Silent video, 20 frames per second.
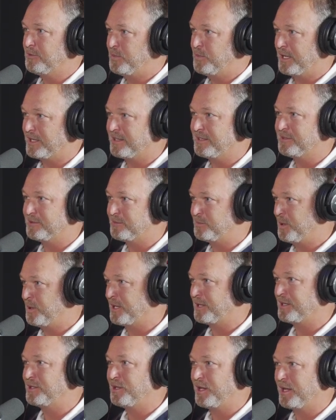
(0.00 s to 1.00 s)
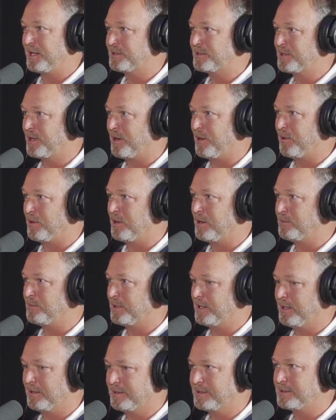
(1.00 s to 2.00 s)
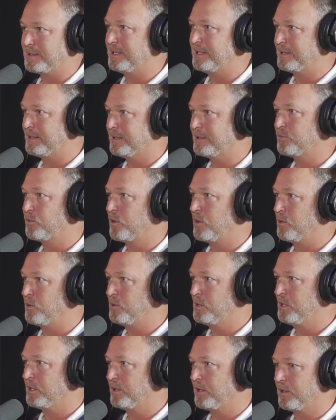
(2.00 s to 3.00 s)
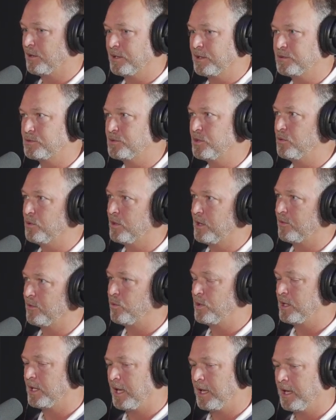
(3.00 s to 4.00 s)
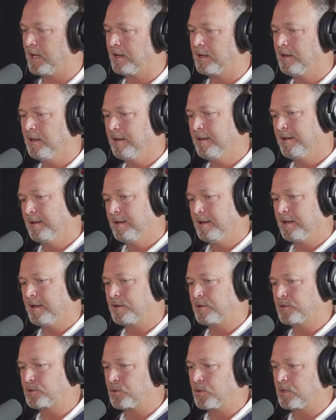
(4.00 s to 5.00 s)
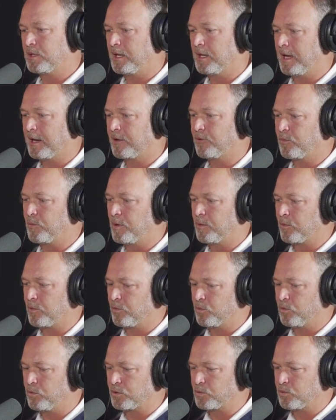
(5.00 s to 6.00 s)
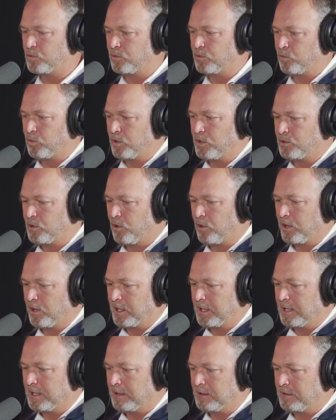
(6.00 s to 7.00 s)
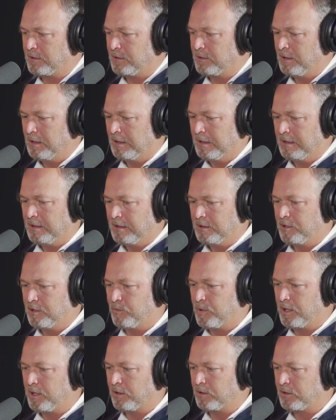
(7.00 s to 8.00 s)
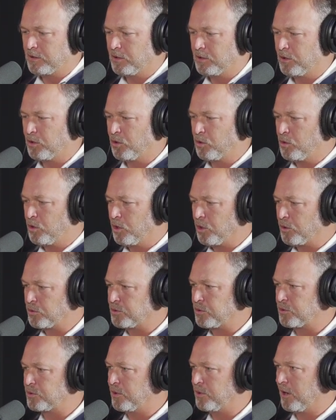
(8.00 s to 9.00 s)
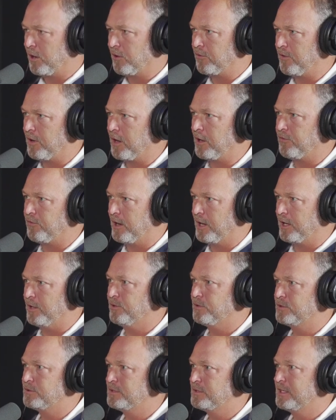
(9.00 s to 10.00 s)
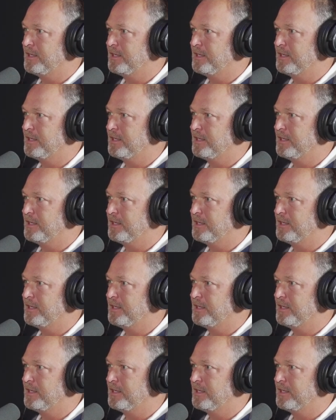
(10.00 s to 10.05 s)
Pick the chainsaw up and let's get this road clear. Let's do whatever we can. And Katrina, I can remember, was when we started getting to be a little closer to our firefighters.